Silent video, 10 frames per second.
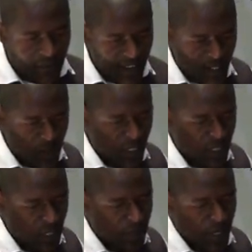a
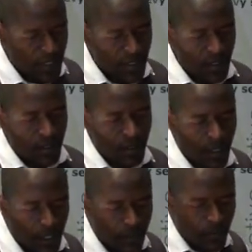phytosanitary pest
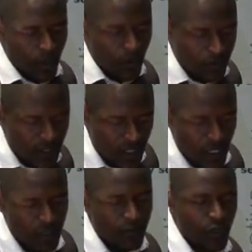of
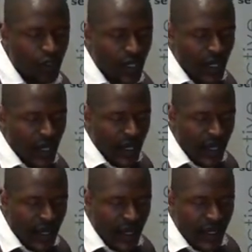deciduous fruit,
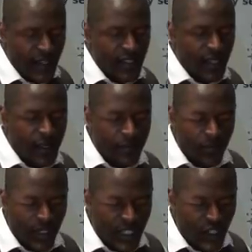and
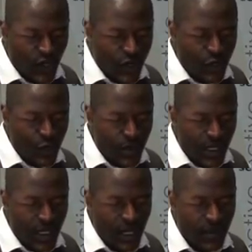it is known to
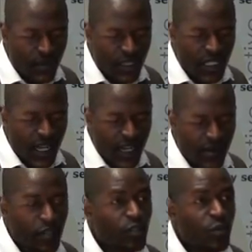be mostly
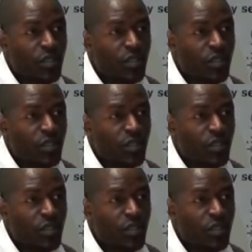endemic to the